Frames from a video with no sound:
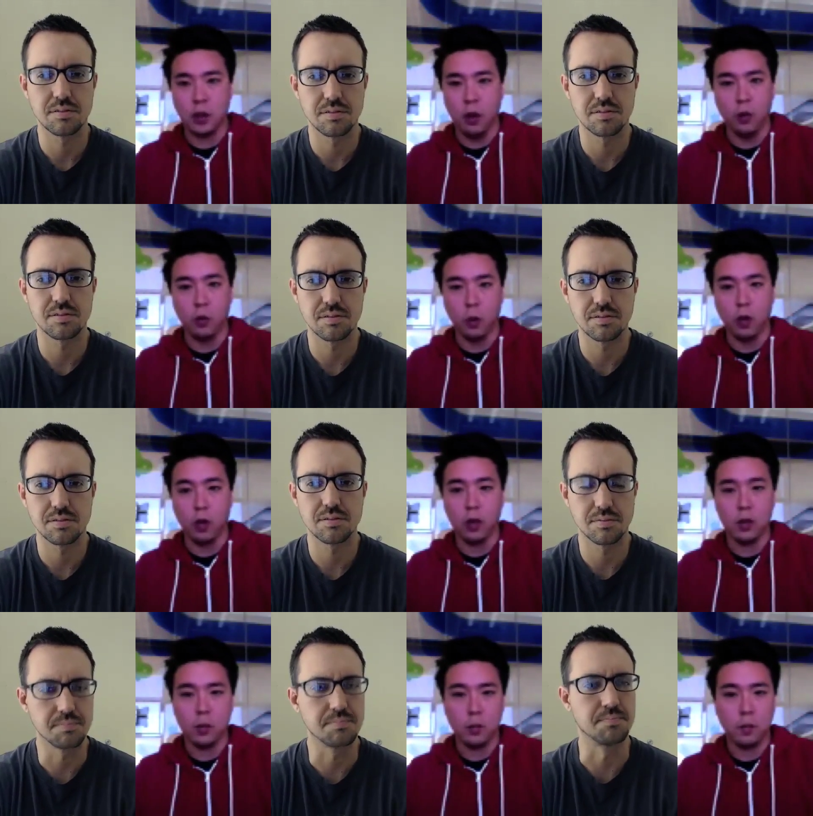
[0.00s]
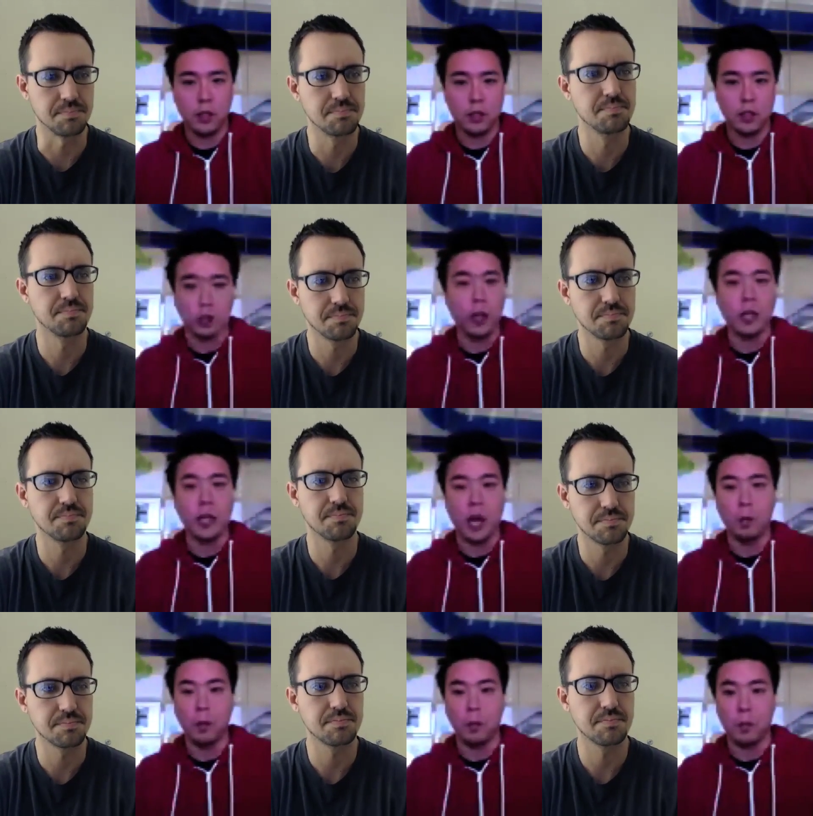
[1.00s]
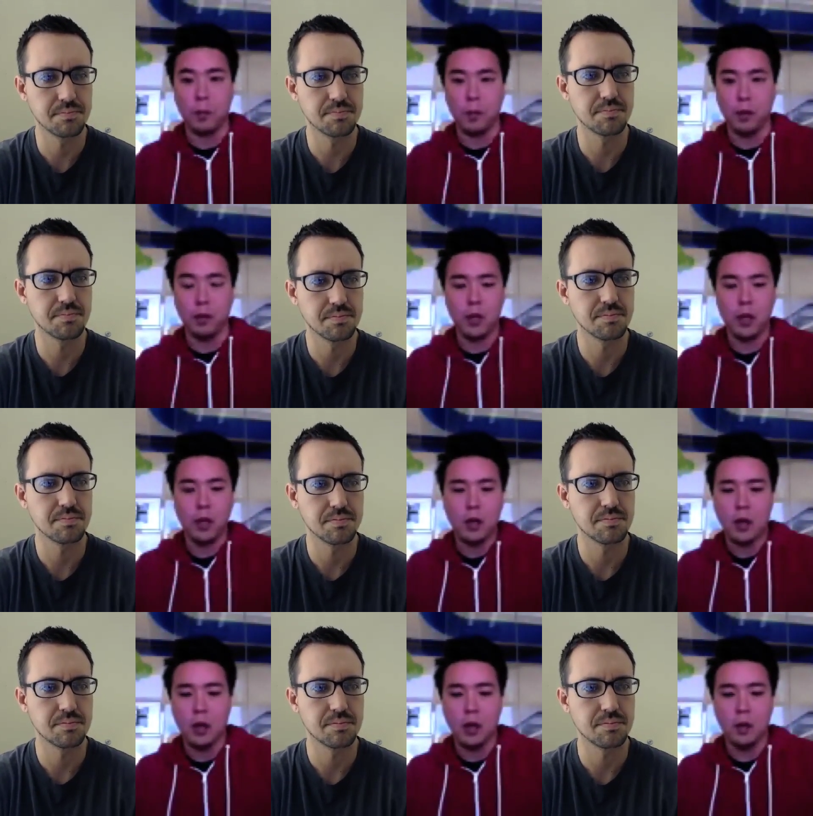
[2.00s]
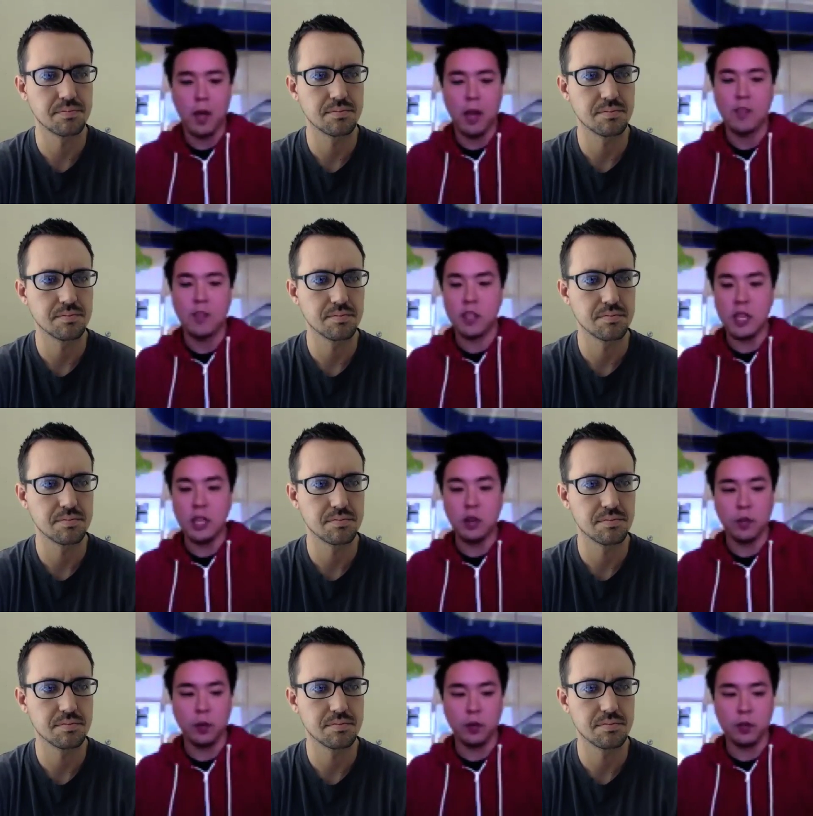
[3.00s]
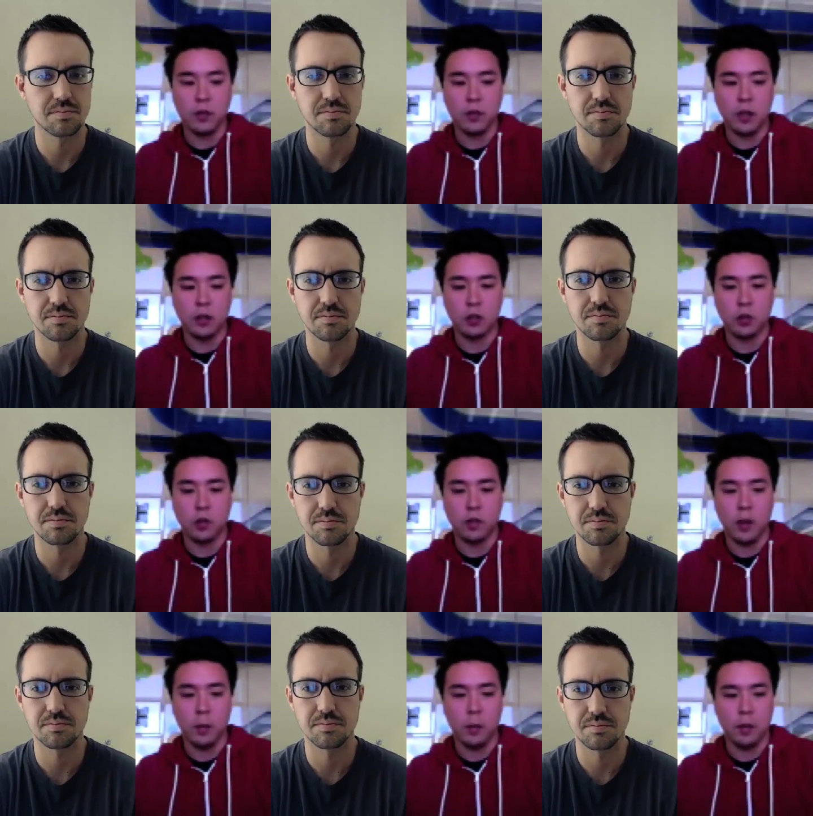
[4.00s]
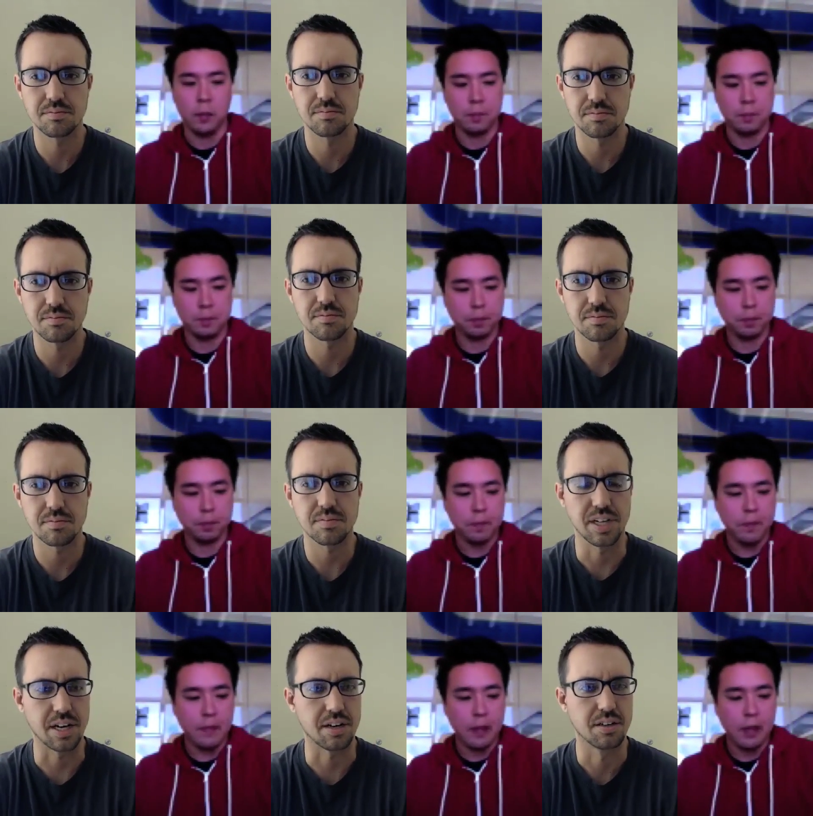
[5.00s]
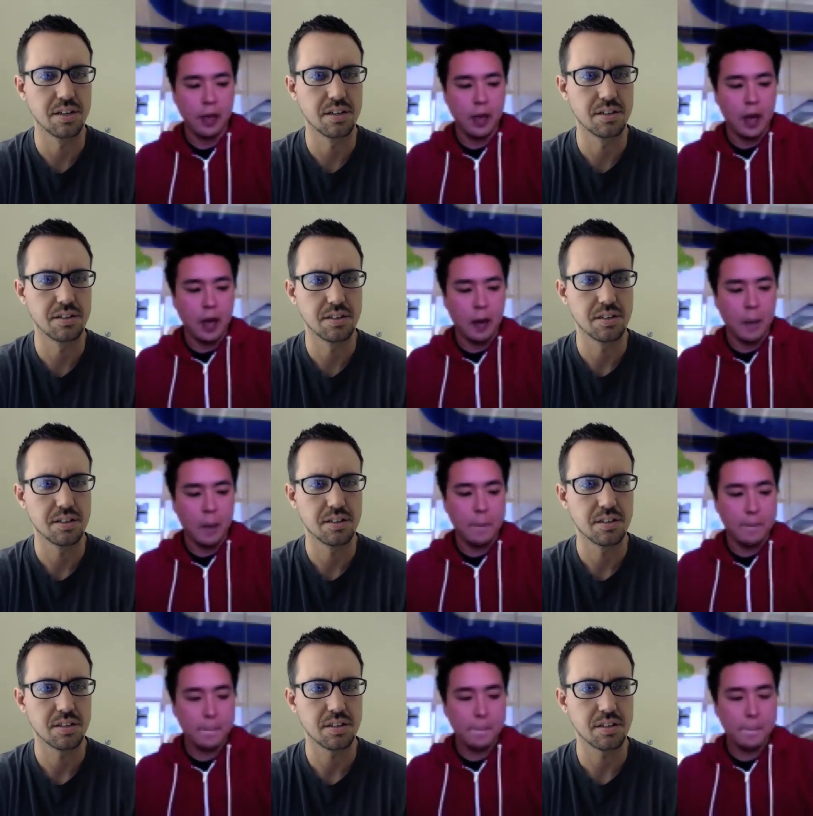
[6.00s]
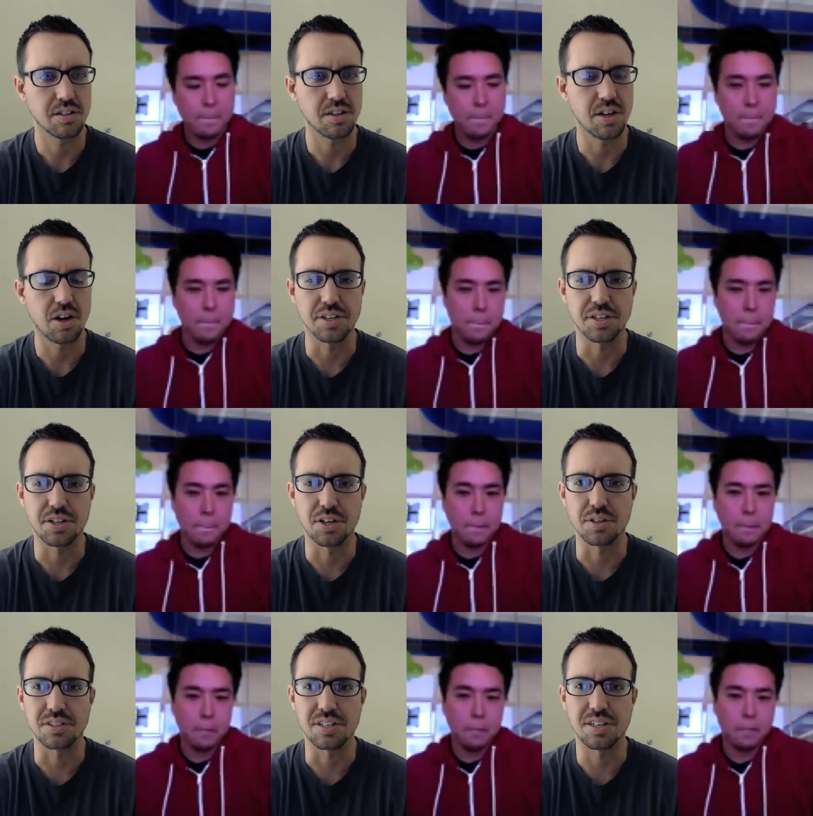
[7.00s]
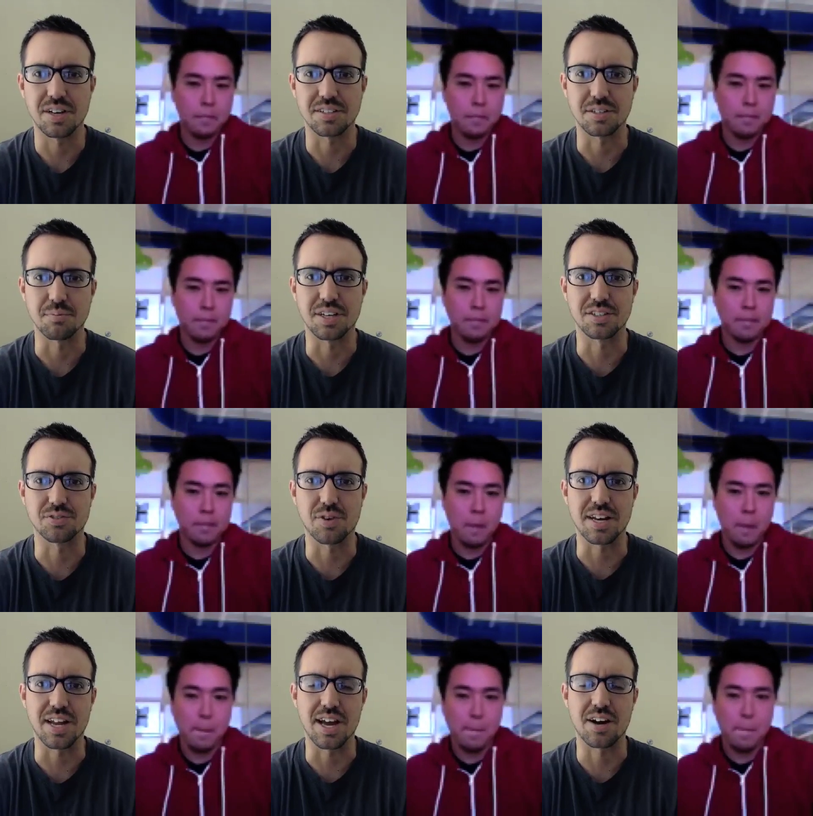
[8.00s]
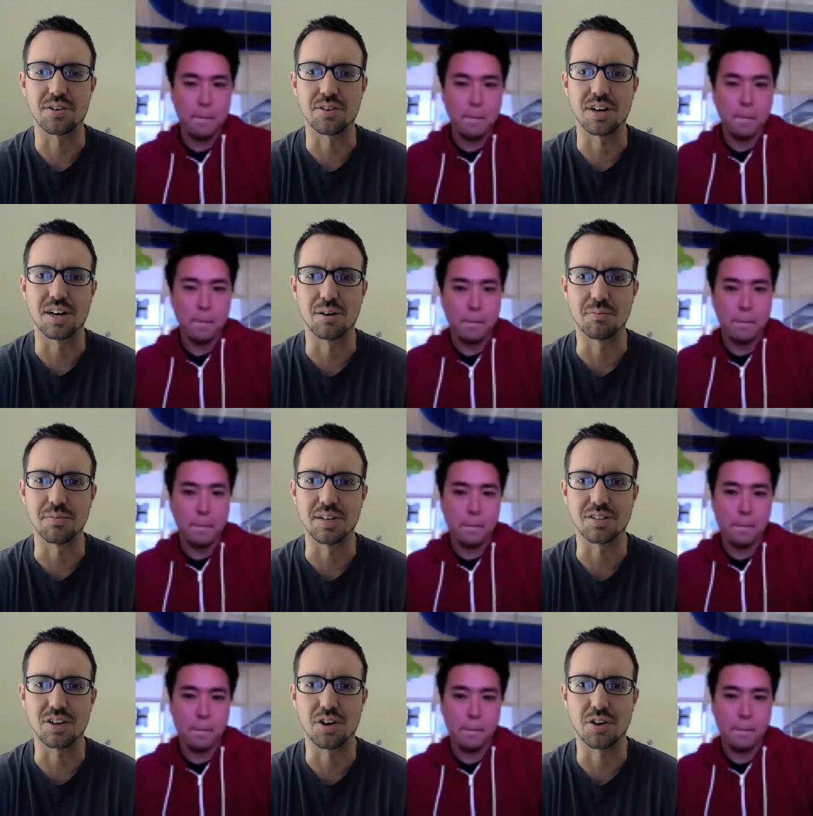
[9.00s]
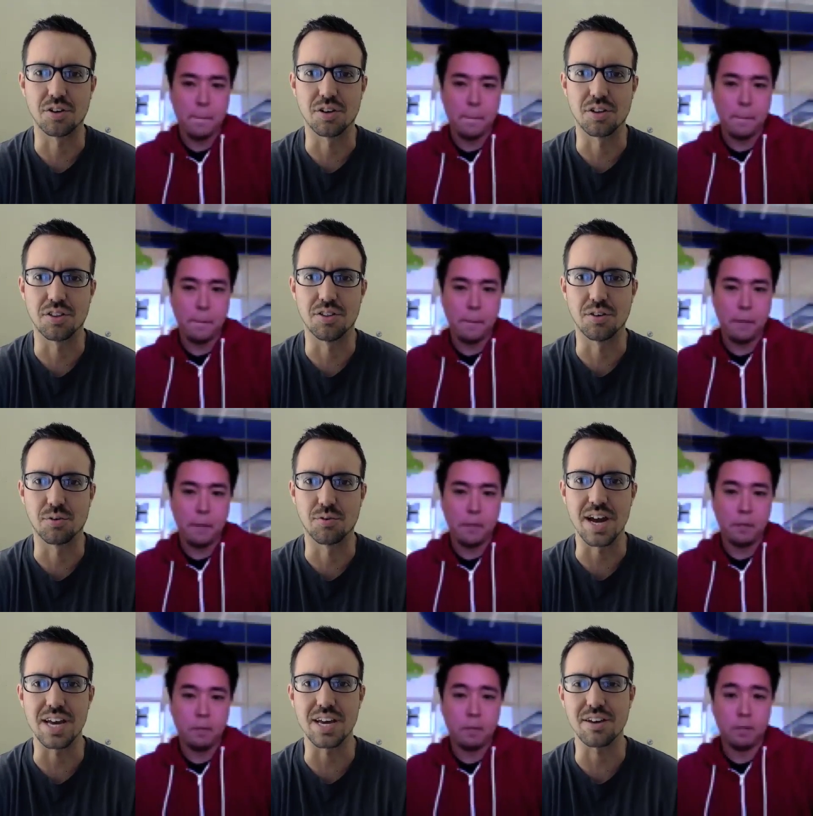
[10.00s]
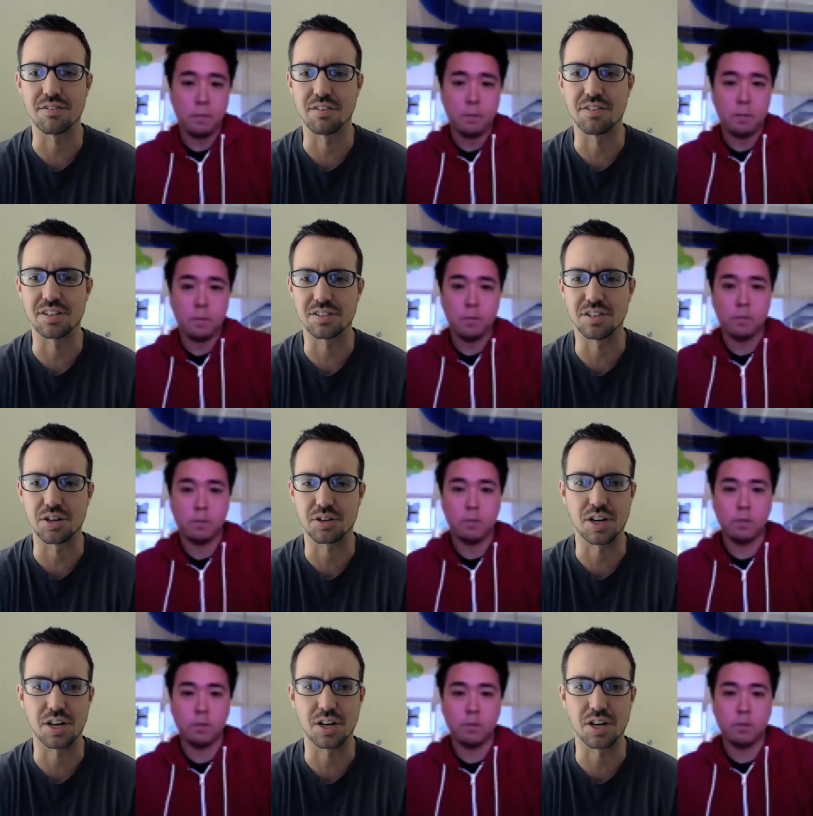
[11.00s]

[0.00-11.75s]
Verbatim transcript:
Speaker 1: in their own work mm-hmm. because they're helping people um, and seeing the fruits of the sort of labor.
Speaker 2: Yeah. No, and you know it's interesting because right now um, it's all the the rave of this you know